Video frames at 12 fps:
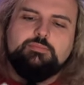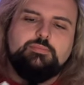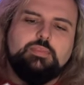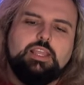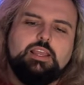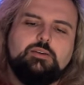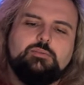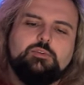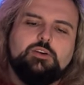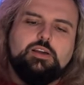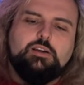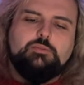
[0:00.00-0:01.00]
Now,
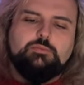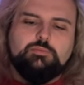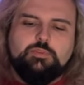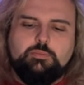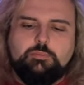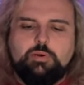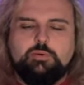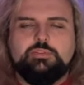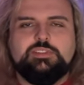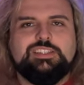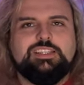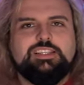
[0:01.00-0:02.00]
while the
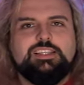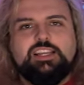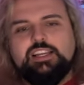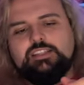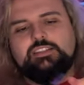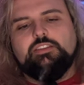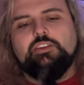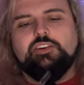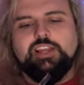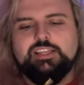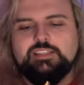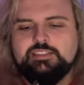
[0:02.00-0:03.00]
boxing is
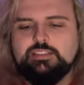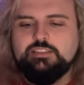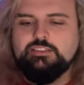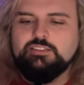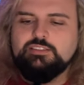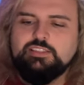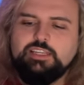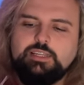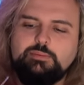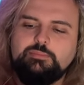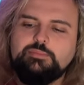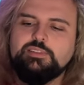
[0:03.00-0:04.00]
nice, it just
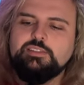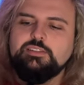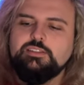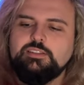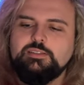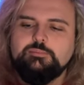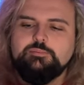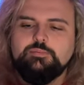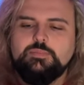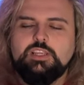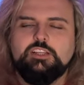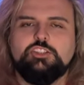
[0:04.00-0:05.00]
seems
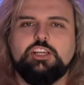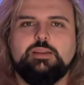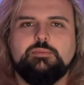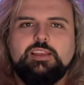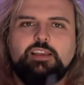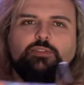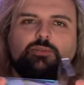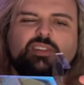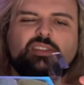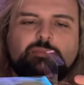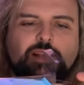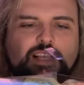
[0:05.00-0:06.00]
a shame to have all
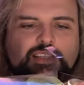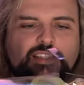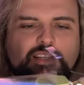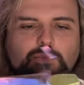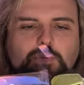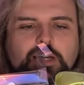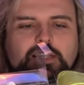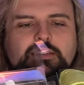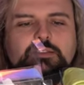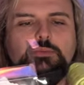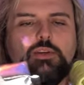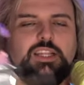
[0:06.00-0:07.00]
this plastic
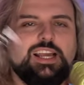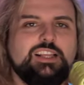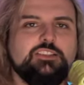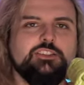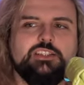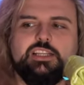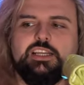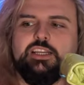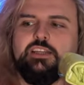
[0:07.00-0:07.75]
waste when actually